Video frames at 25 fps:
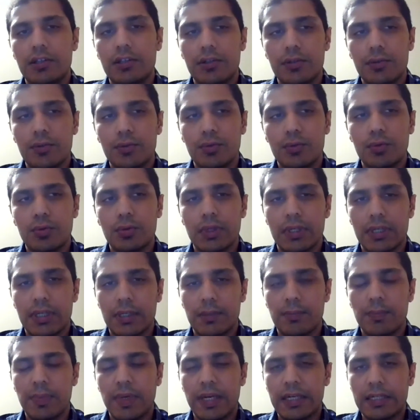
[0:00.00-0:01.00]
to
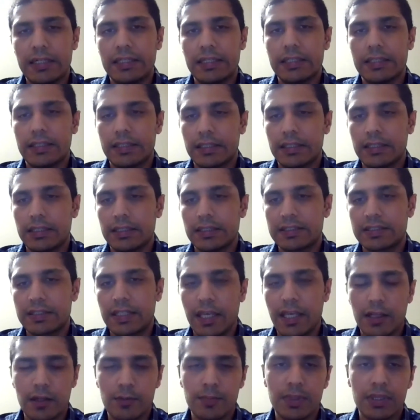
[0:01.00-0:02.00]
build
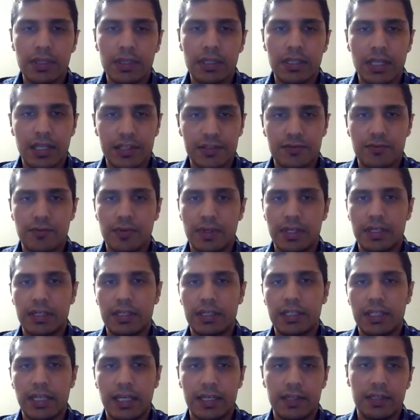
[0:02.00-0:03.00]
scalable
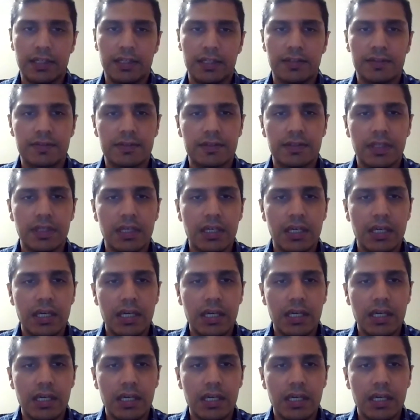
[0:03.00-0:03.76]
clustering techniques.